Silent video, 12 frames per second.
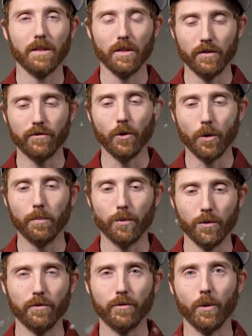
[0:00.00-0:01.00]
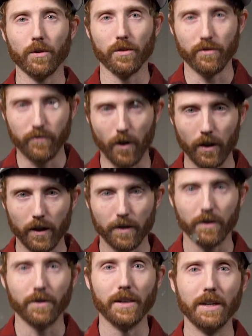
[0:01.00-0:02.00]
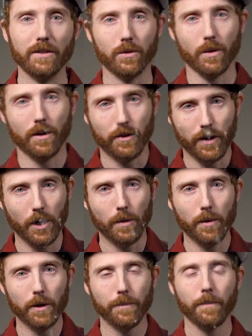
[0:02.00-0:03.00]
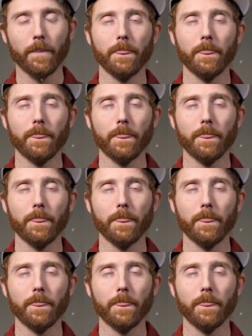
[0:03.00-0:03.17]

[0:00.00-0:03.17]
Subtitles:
the full brute force of falling on your knees or on your elbow.